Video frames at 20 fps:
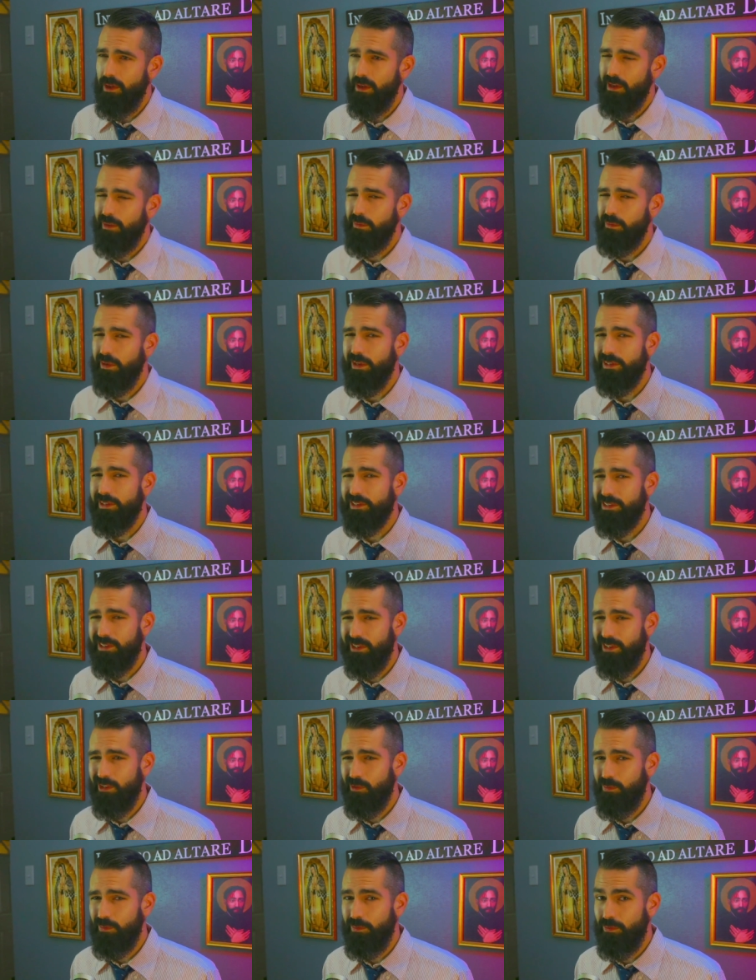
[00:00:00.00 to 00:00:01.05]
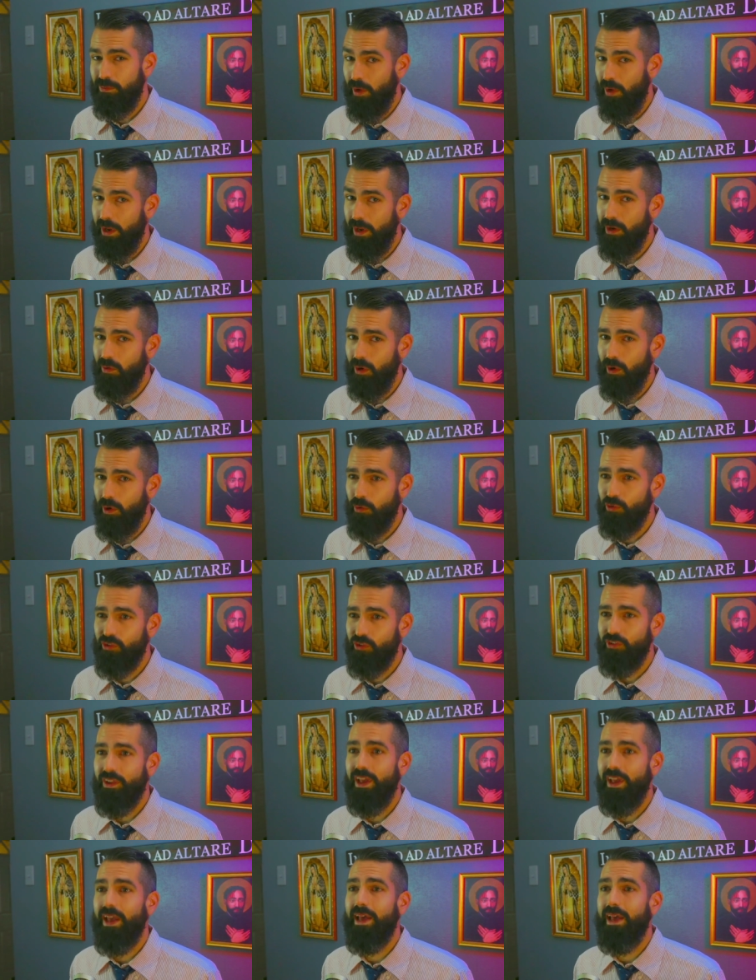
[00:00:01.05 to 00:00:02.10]
but it's still pretty gross
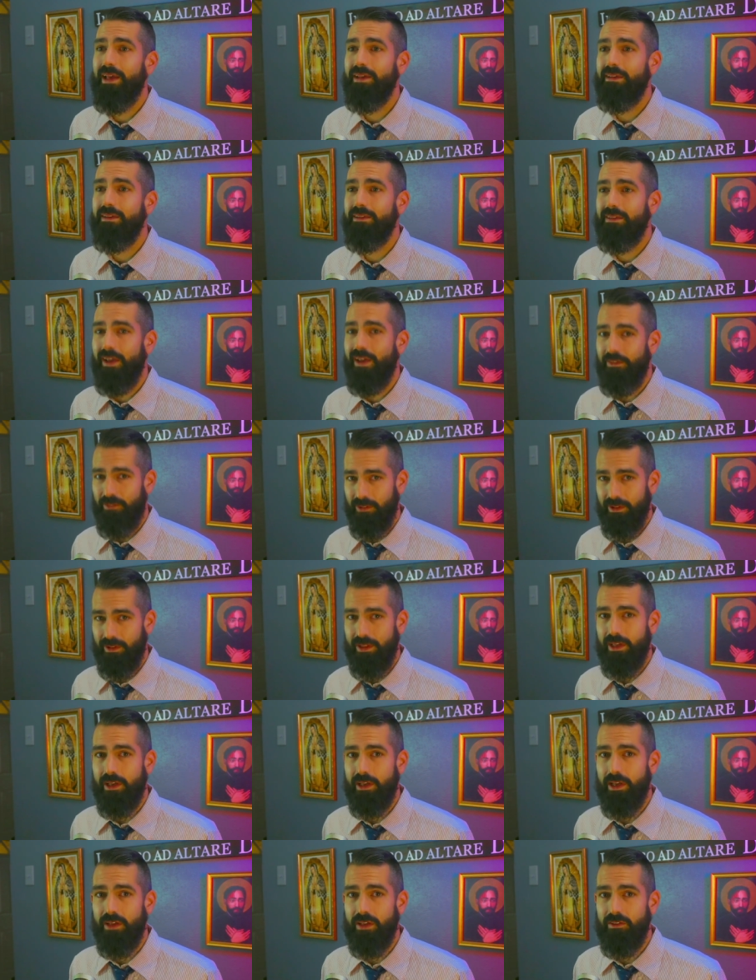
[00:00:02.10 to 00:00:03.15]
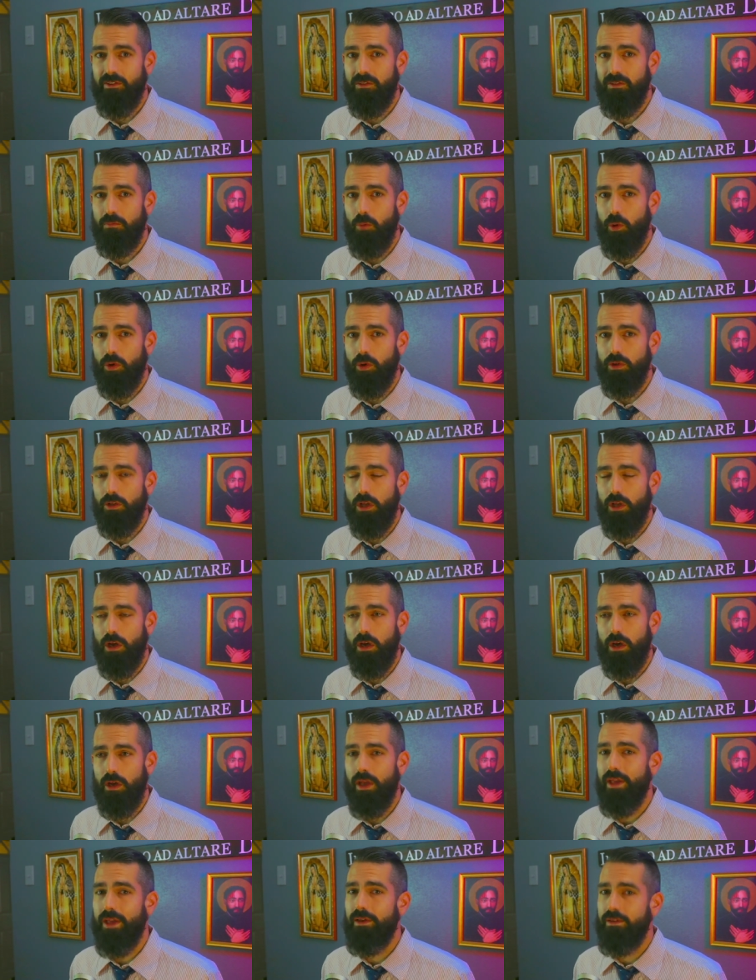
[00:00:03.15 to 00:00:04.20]
and definitely against the moral law
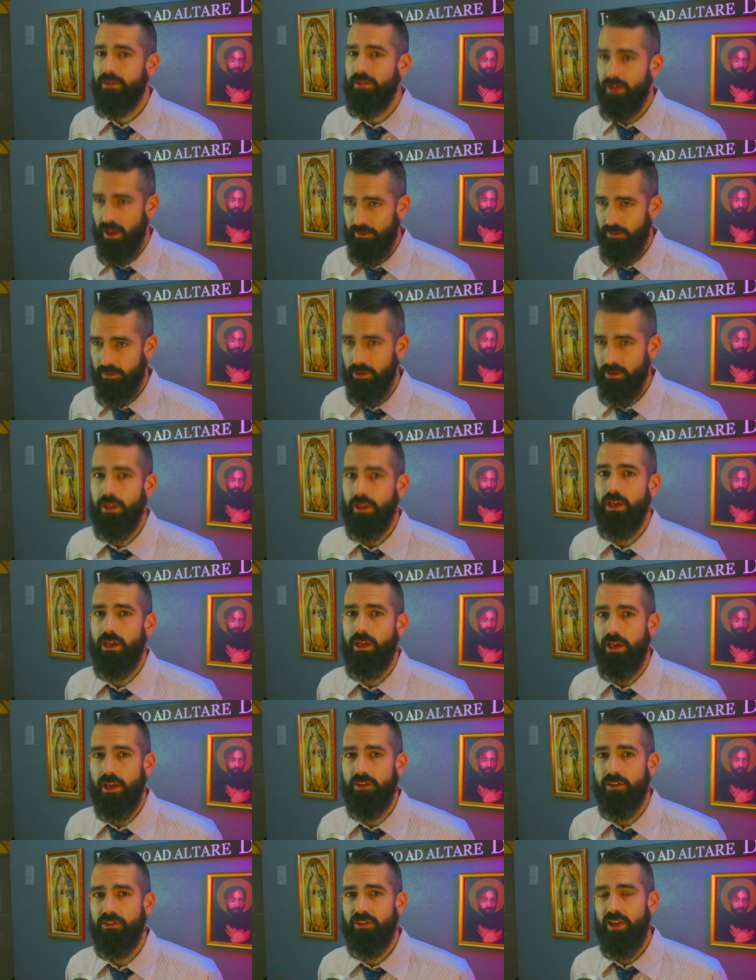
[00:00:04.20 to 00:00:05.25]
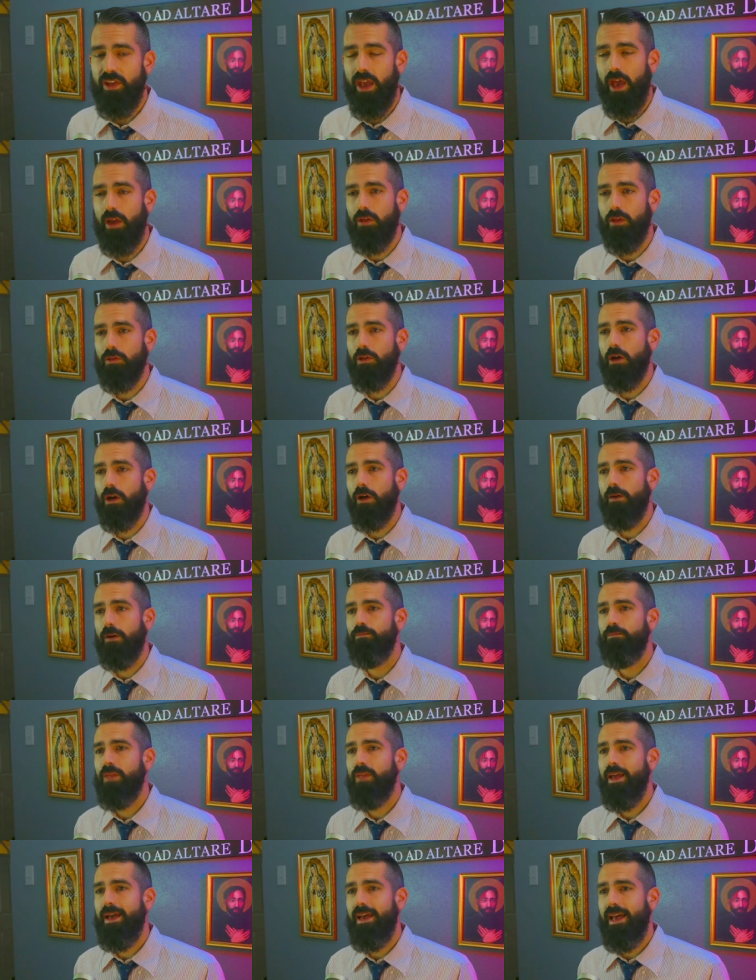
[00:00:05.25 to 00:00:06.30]
and definitely against canon law.
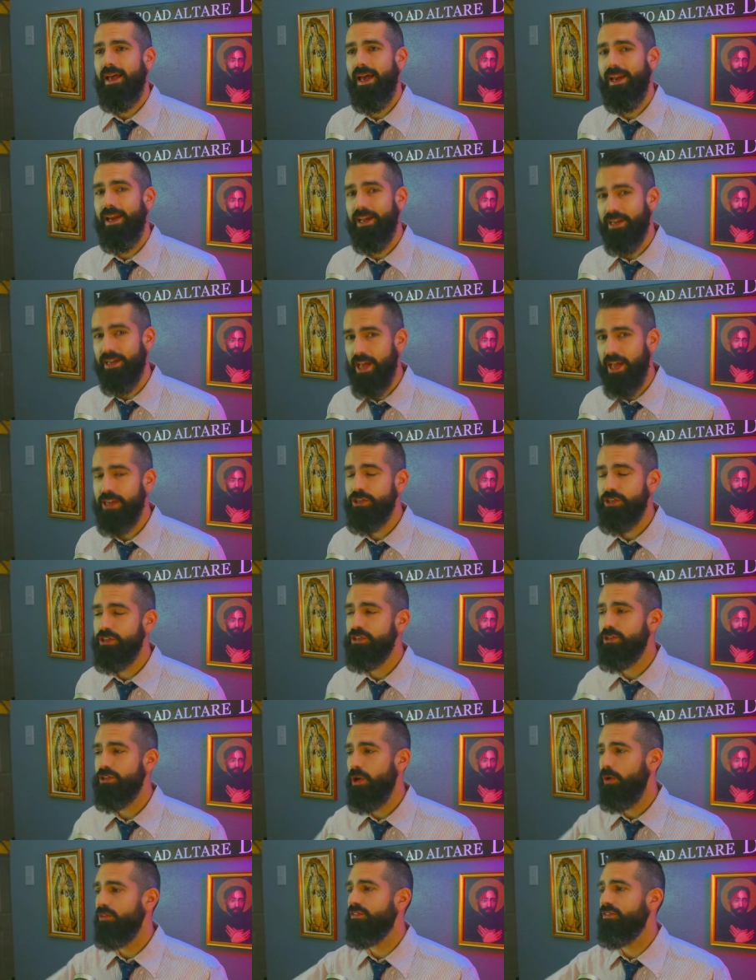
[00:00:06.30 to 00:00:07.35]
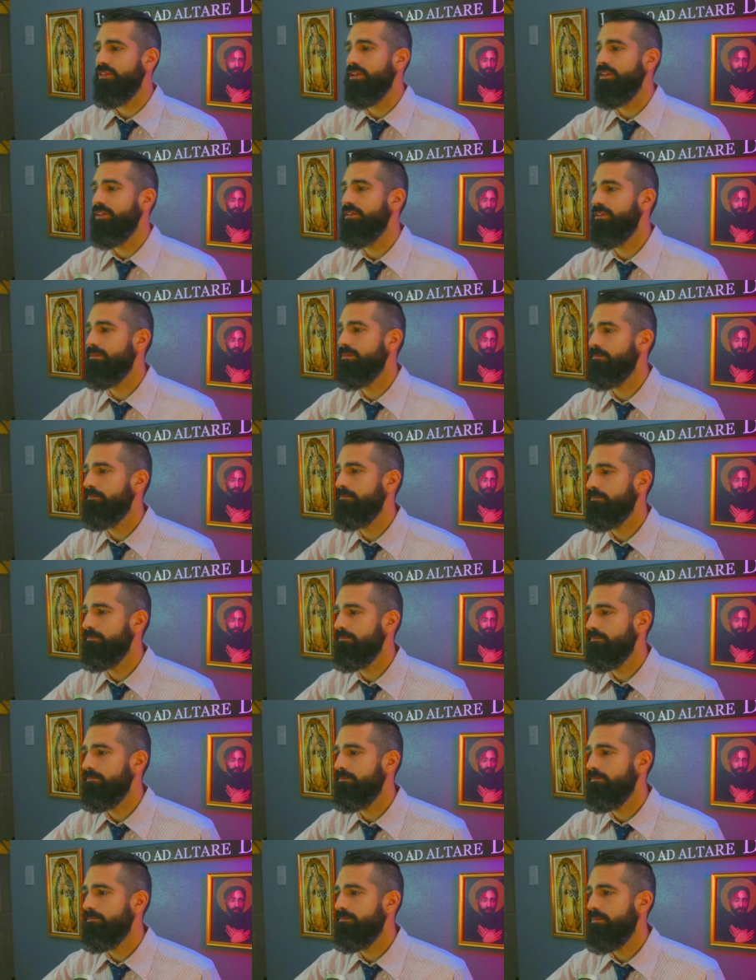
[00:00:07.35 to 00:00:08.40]
And Ignatius knows this.
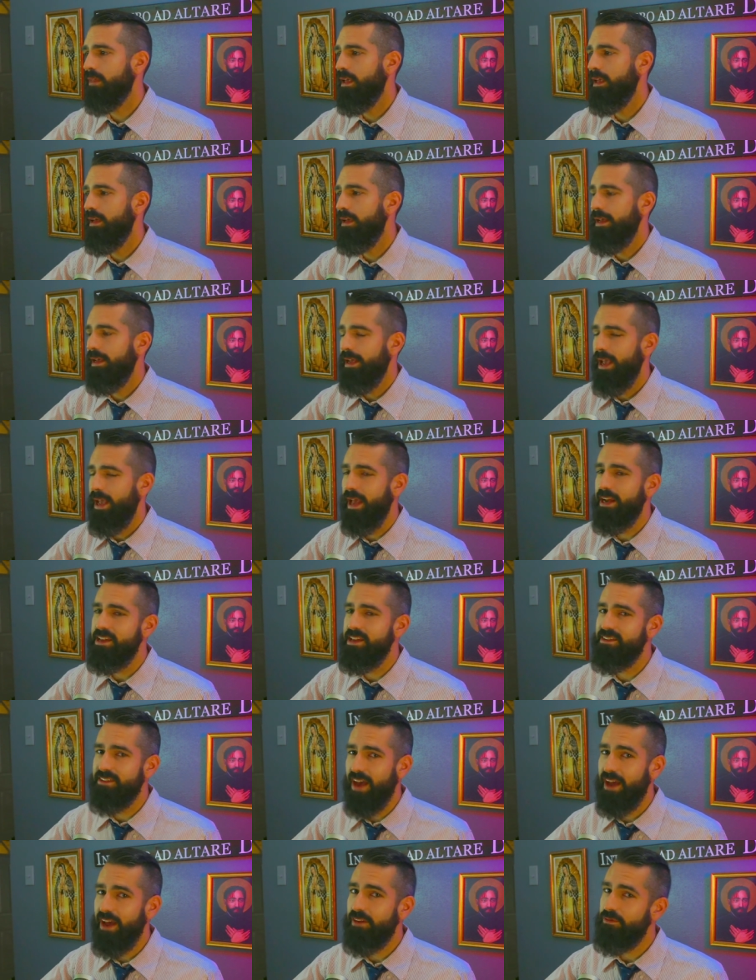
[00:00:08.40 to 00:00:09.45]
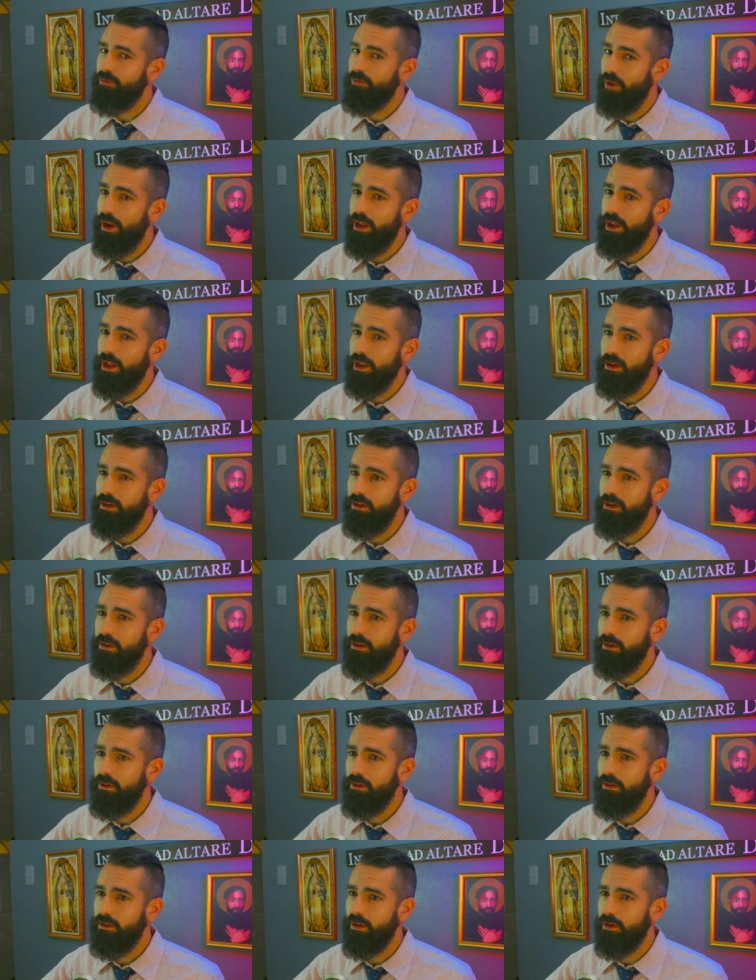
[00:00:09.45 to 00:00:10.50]
And he's not afraid,
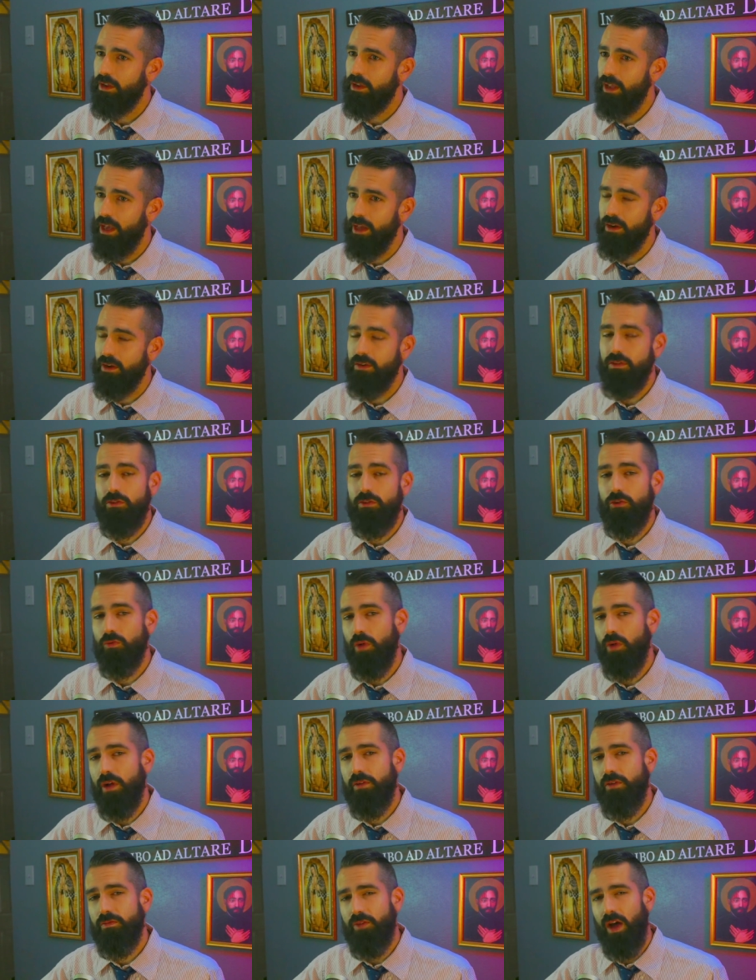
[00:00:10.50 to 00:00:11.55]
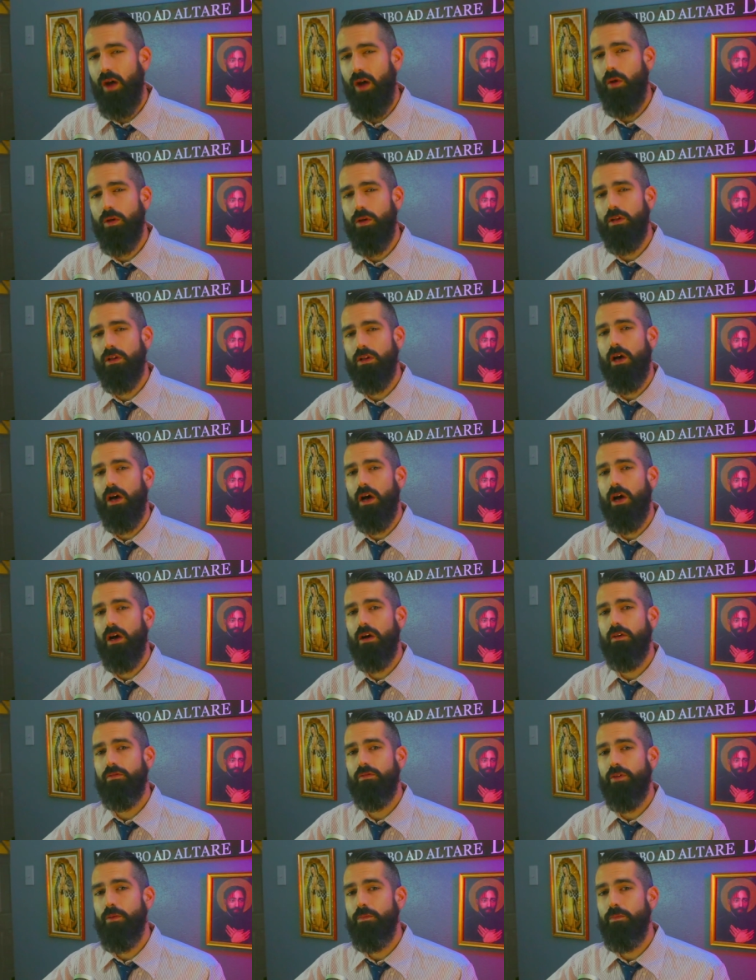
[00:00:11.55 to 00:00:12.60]
again, to run afoul
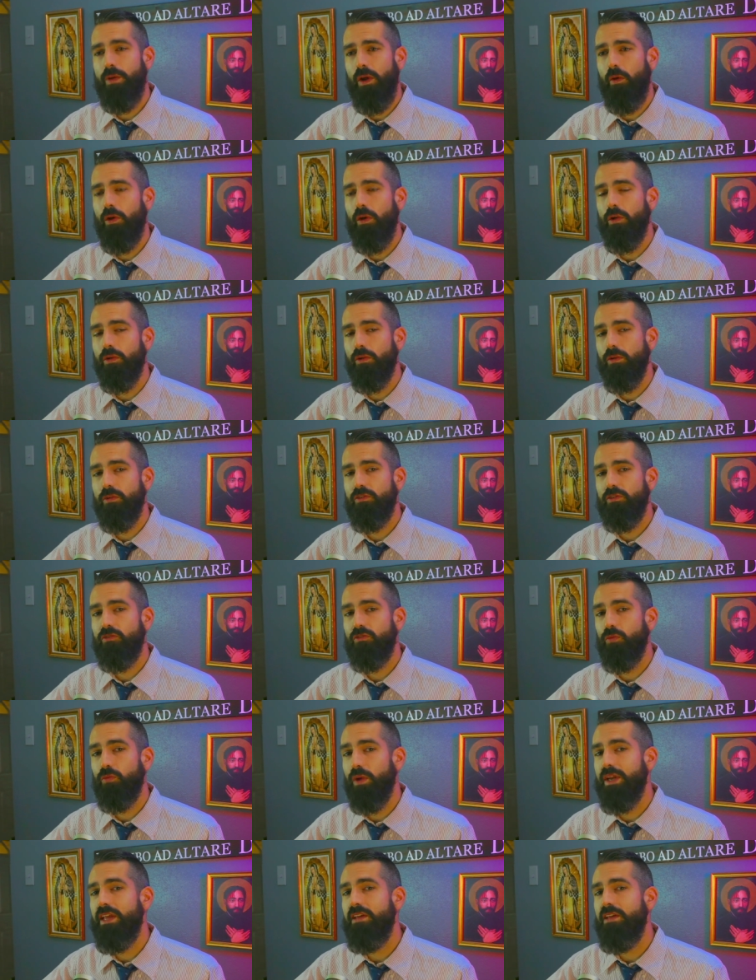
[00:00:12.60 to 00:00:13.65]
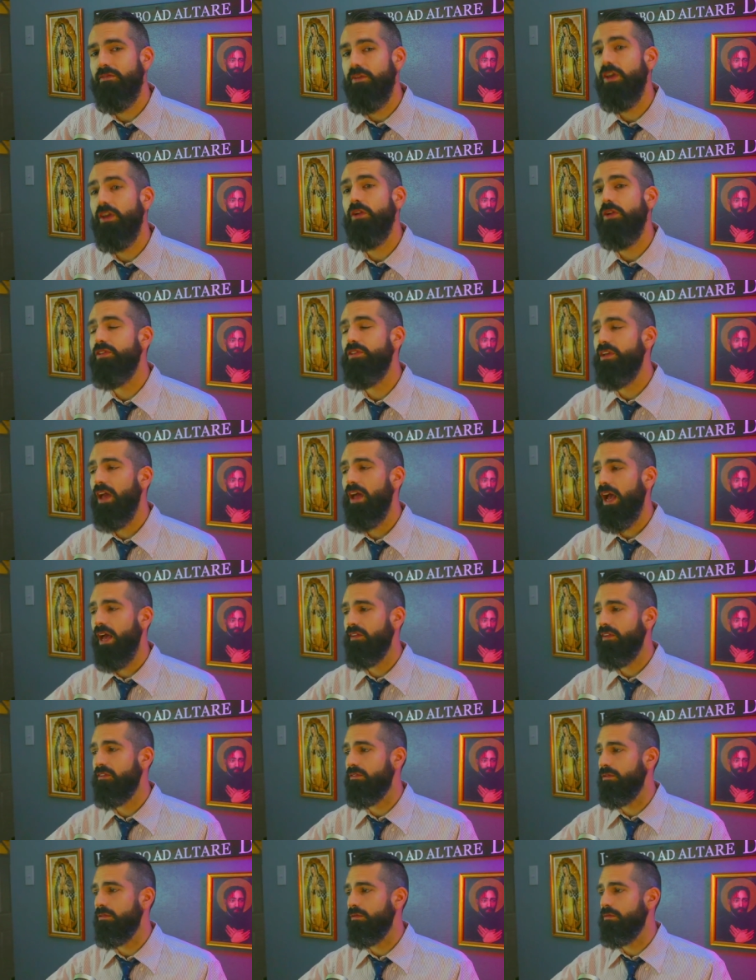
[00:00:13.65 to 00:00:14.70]
of imperials when he feels he has to.